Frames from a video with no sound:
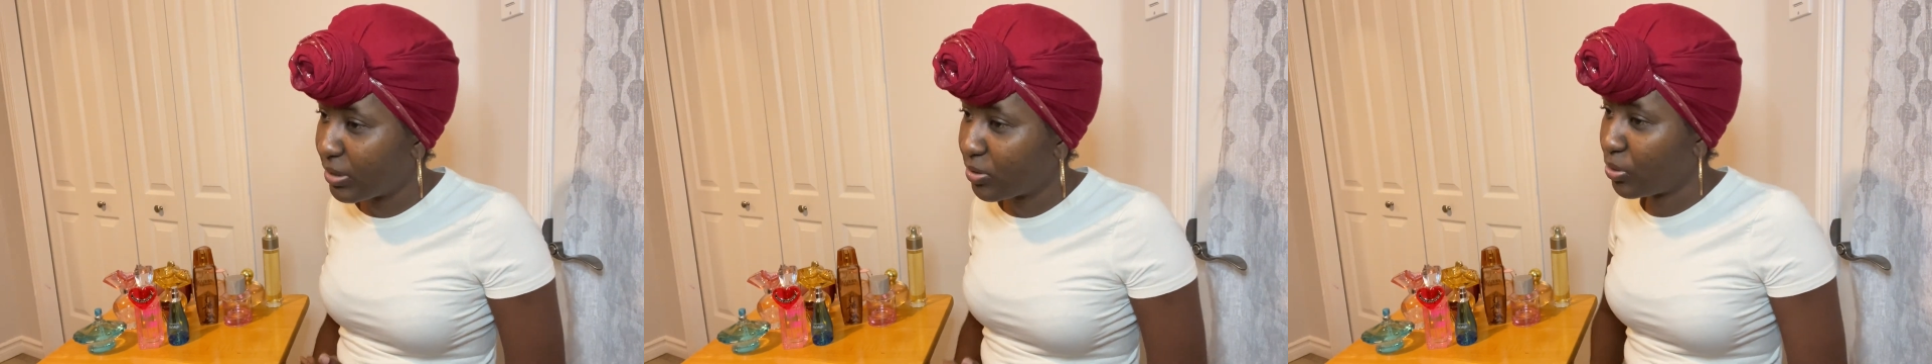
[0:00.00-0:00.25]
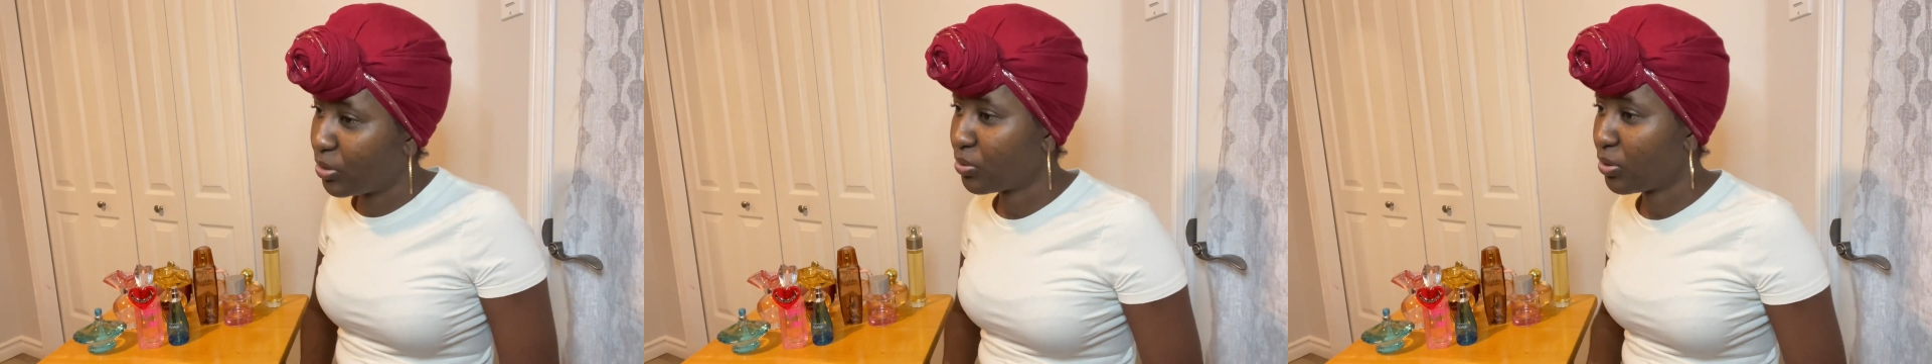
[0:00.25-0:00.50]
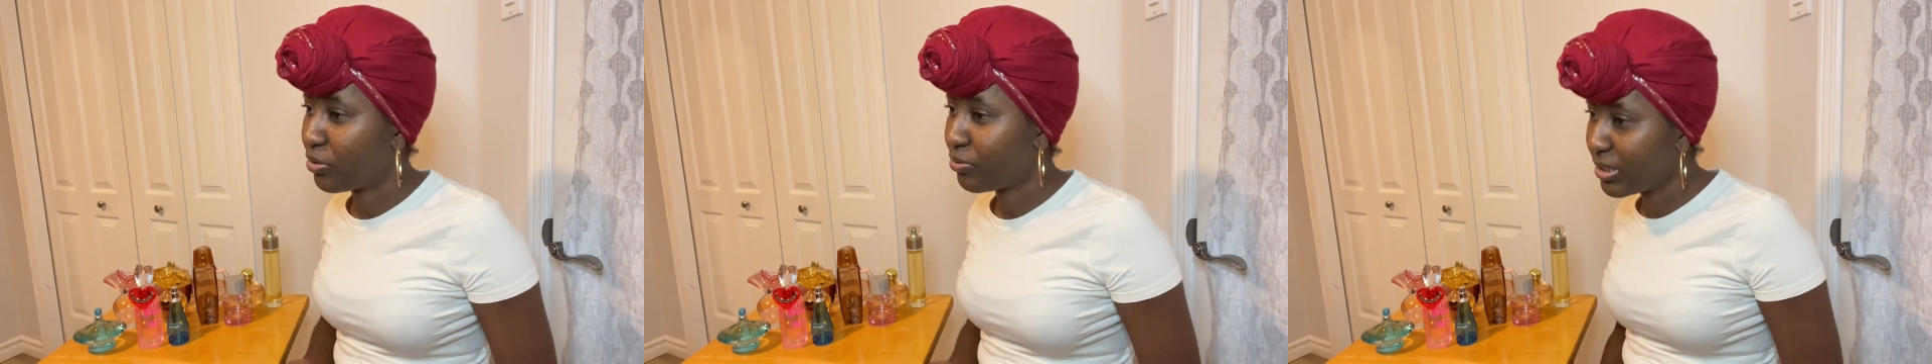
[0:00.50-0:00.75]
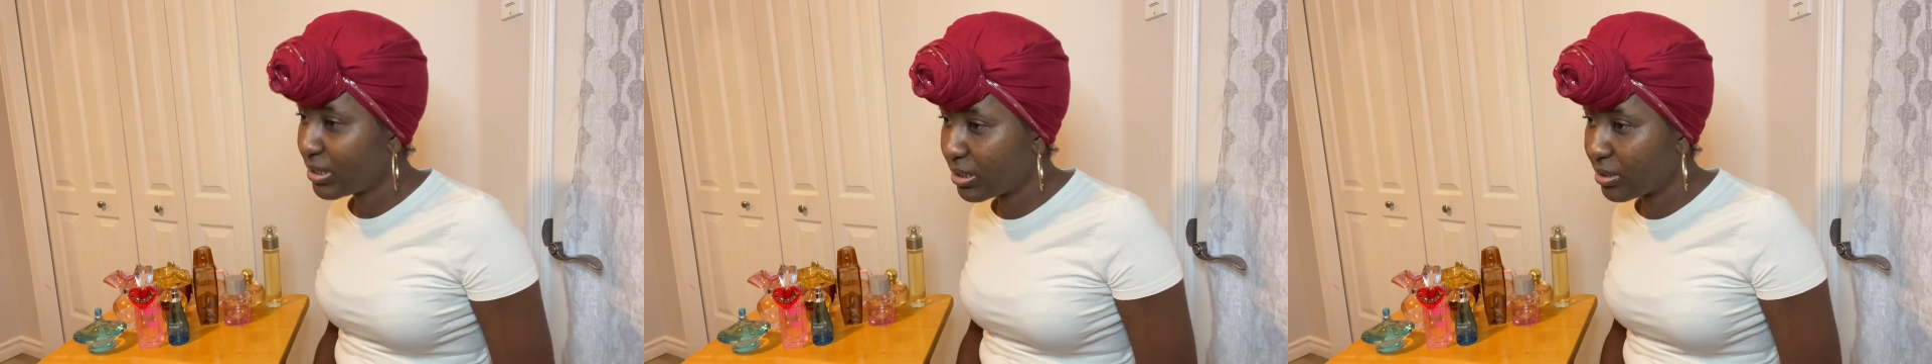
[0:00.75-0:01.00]
going to a
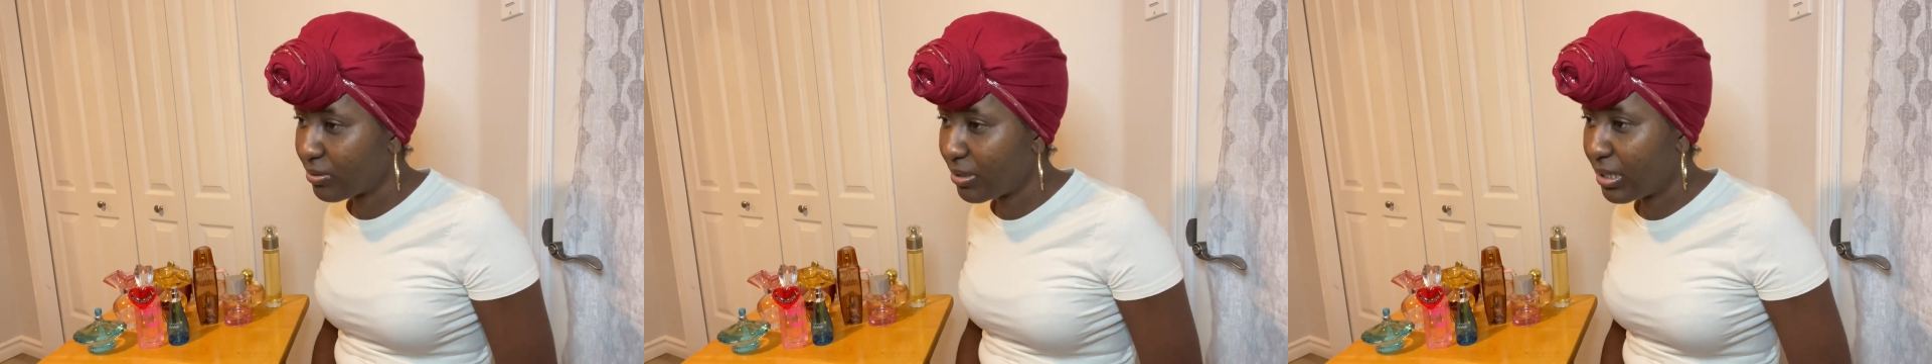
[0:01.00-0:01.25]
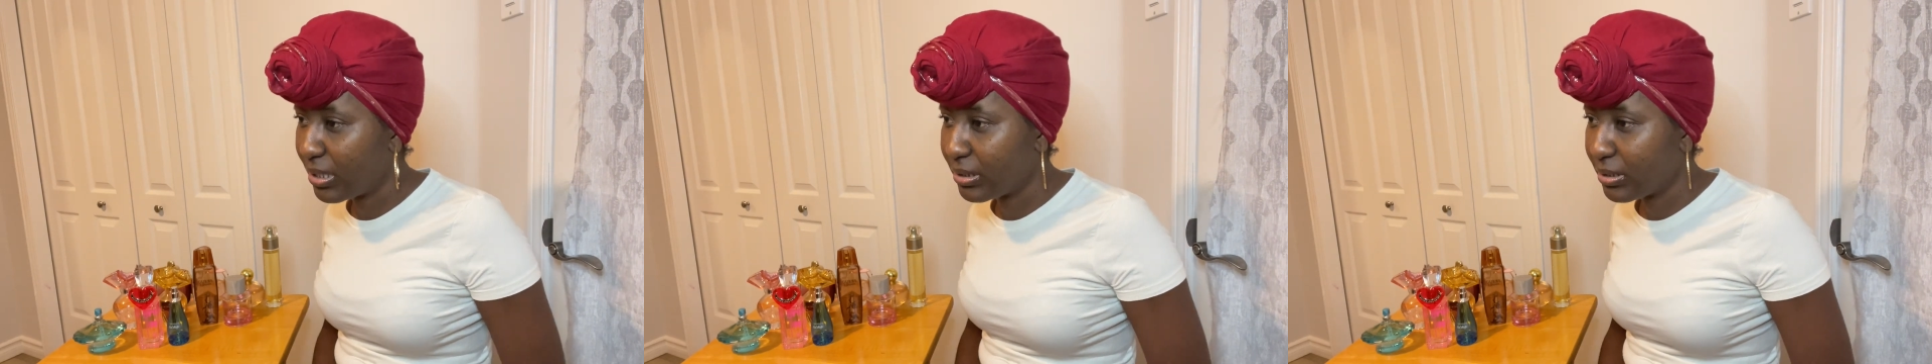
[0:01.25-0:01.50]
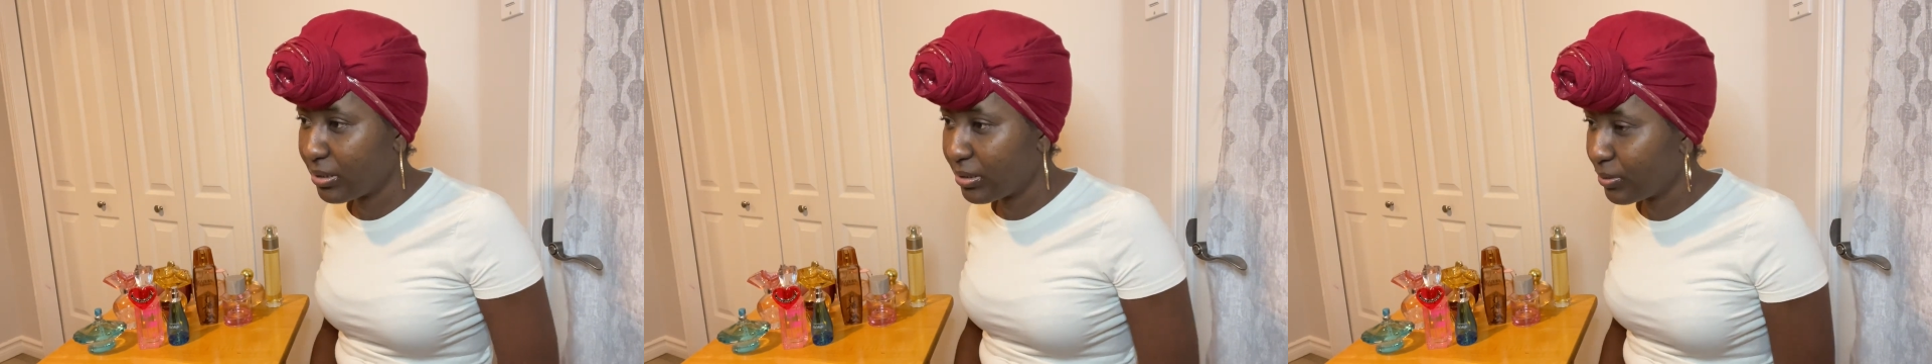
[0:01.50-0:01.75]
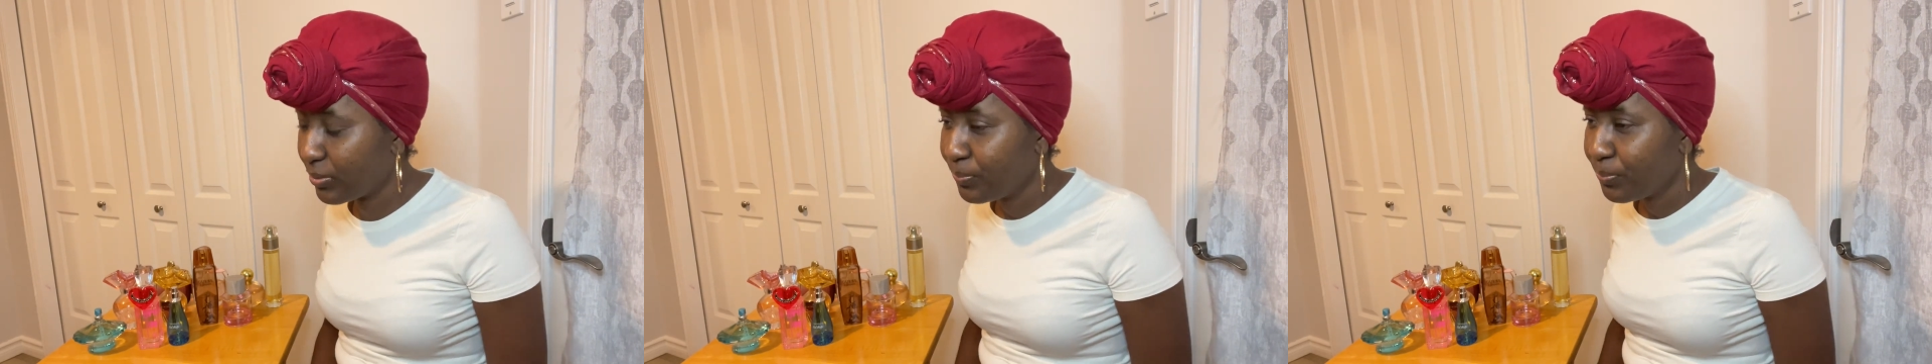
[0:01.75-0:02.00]
restaurant, you
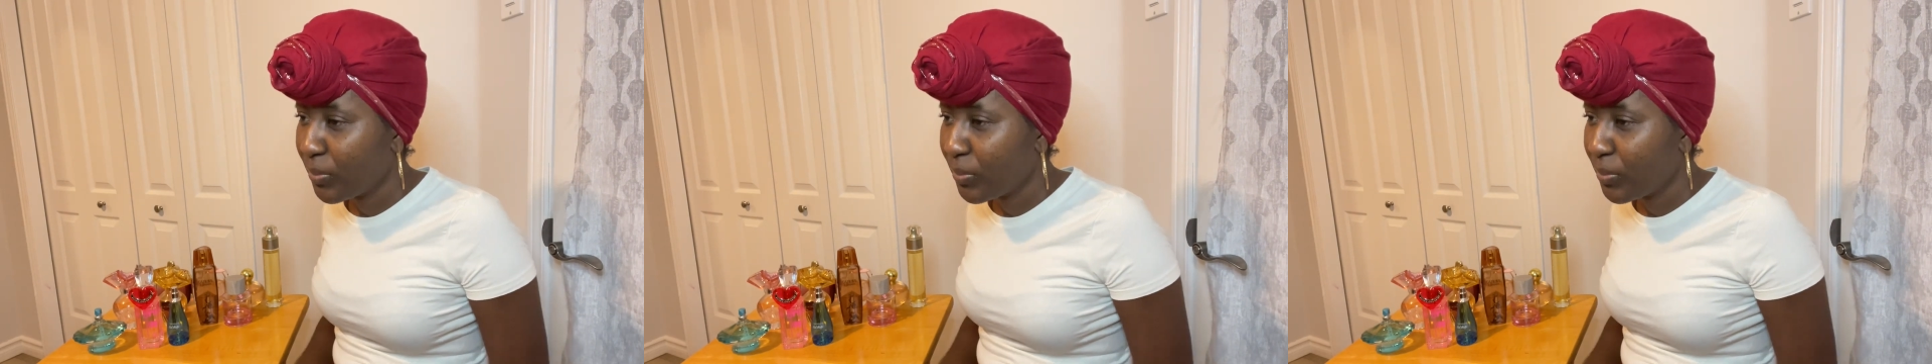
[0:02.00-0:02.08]
know,